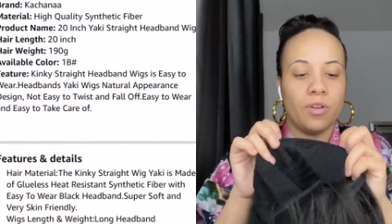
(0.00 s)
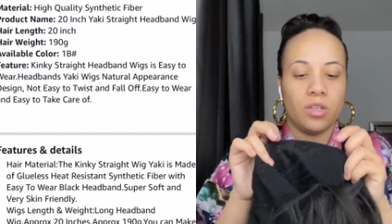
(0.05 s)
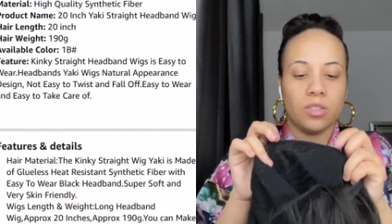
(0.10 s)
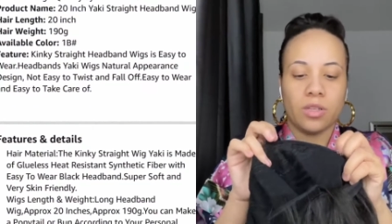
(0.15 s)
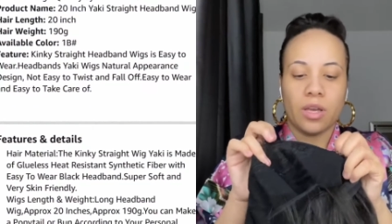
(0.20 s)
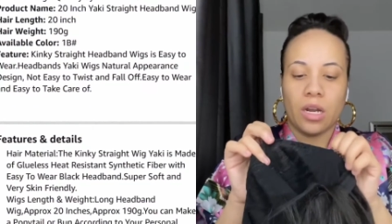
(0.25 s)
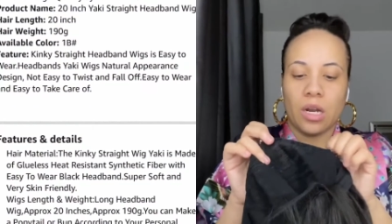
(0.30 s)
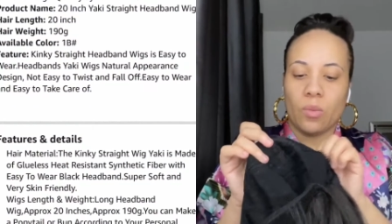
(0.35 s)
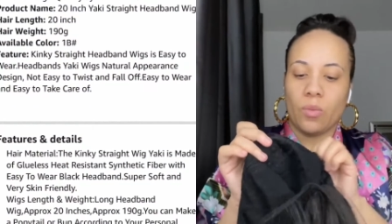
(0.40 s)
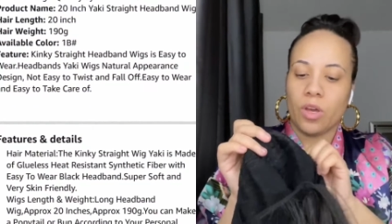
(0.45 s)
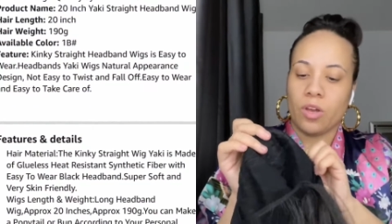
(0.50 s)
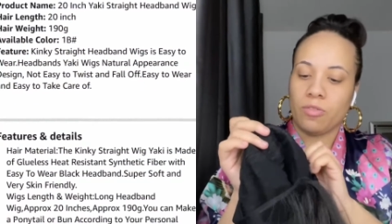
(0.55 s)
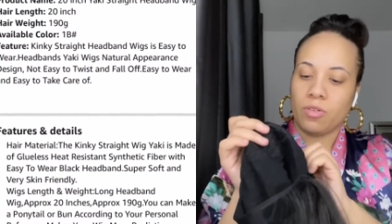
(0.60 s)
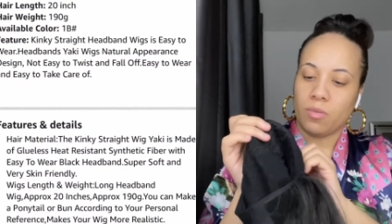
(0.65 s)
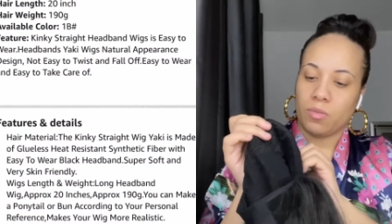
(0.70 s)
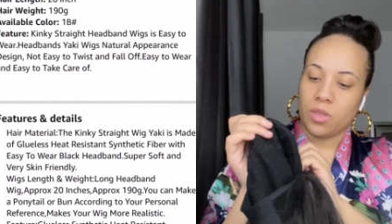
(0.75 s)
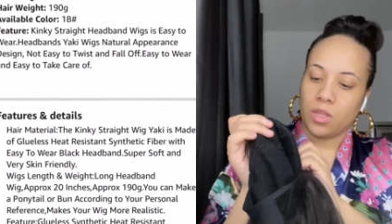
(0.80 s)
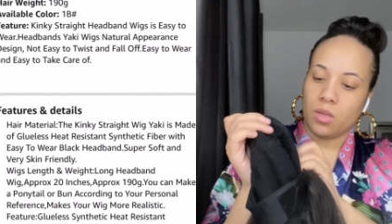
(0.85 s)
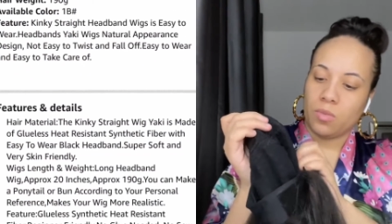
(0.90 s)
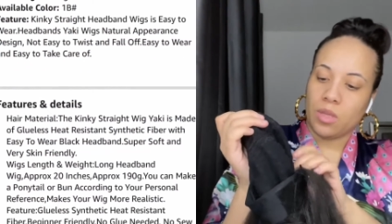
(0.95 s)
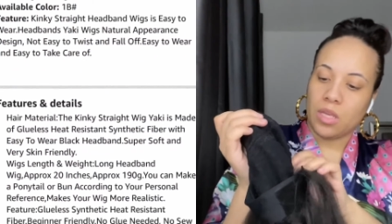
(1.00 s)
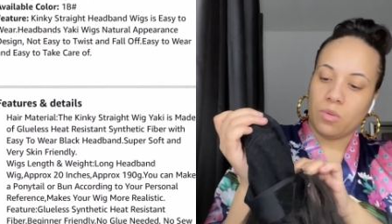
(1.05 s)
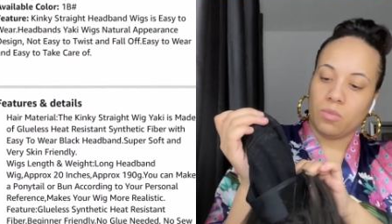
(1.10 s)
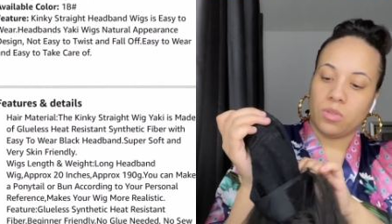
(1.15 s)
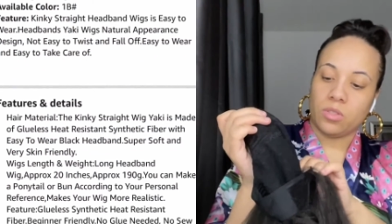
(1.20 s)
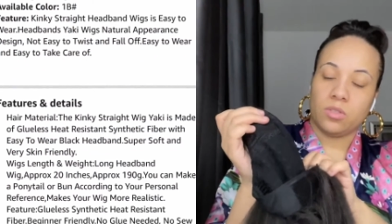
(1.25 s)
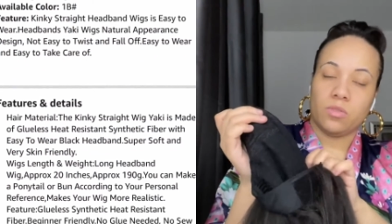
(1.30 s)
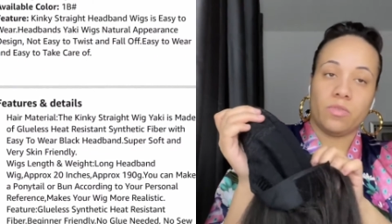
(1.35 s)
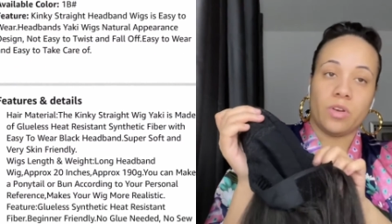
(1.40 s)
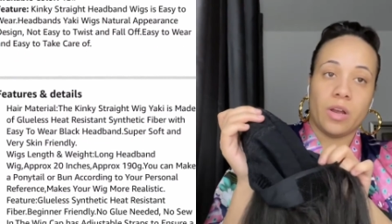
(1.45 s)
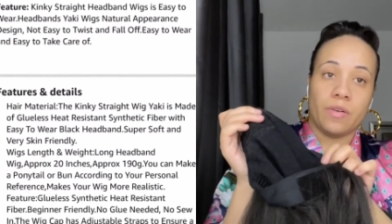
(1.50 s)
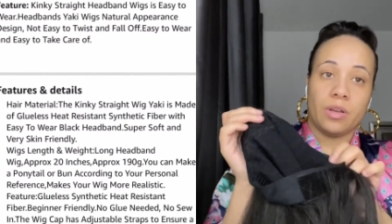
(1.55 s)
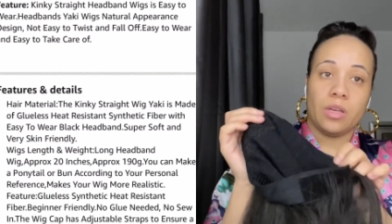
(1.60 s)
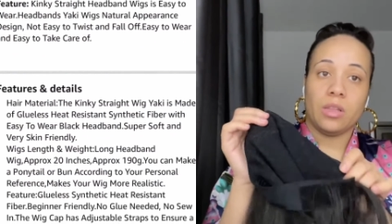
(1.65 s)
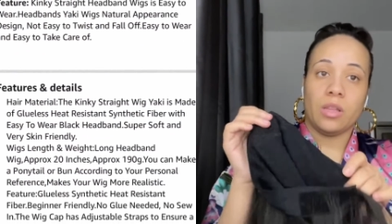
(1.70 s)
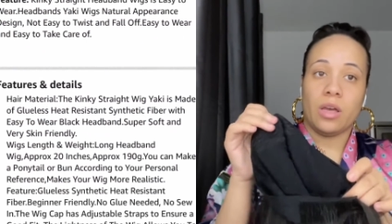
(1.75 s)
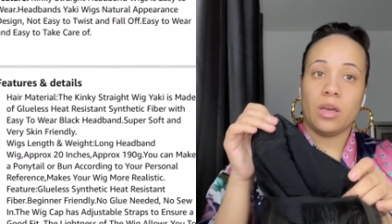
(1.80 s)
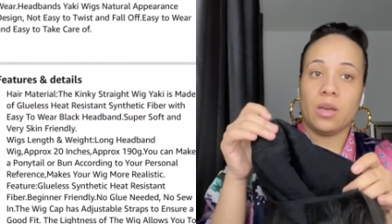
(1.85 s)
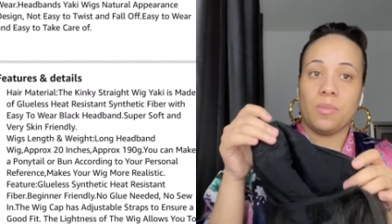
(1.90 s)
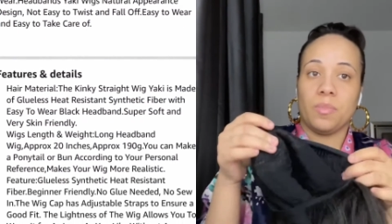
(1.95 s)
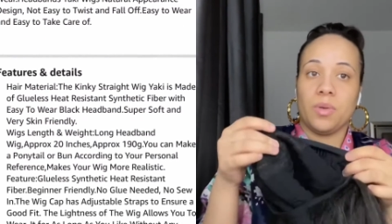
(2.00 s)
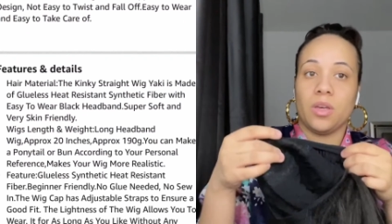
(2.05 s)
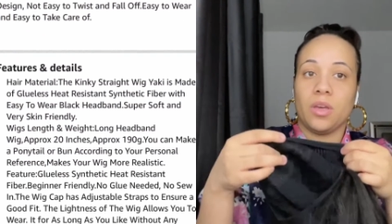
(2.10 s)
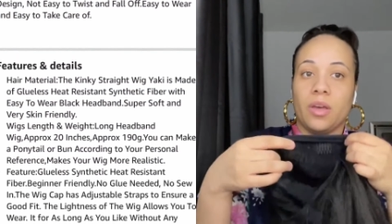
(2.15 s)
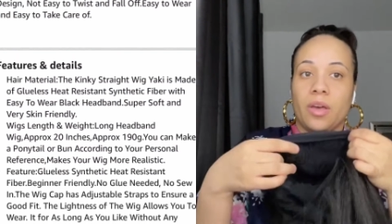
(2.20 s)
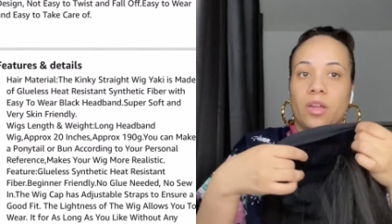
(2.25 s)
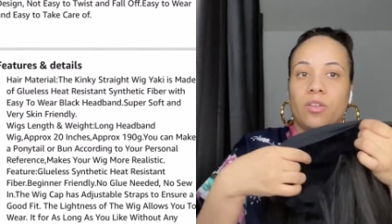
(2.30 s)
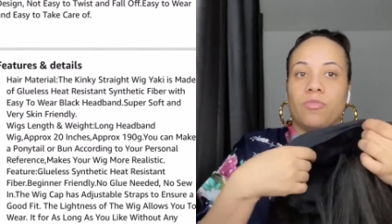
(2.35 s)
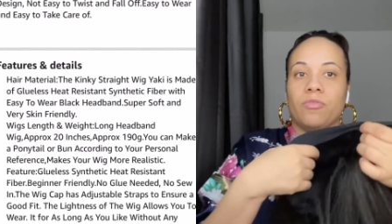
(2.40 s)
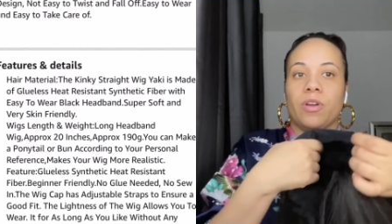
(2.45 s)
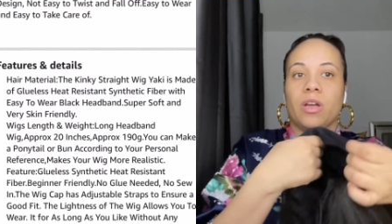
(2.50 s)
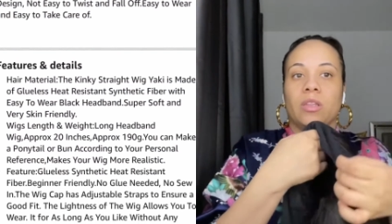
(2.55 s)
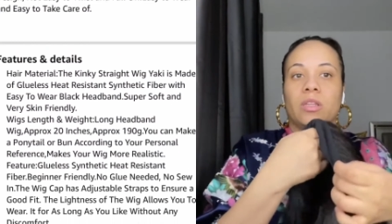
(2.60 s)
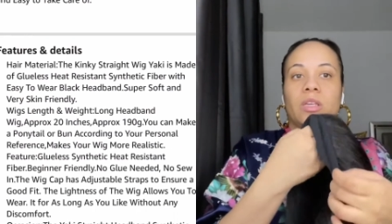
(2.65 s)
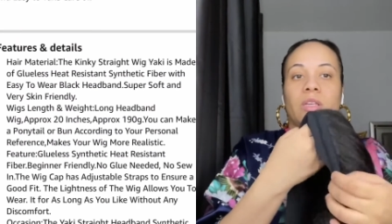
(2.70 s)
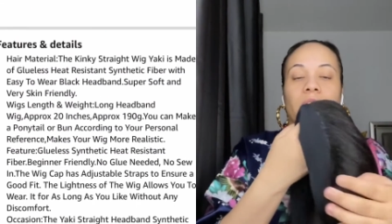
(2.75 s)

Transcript: got a wig from them, it was very like big head friendly.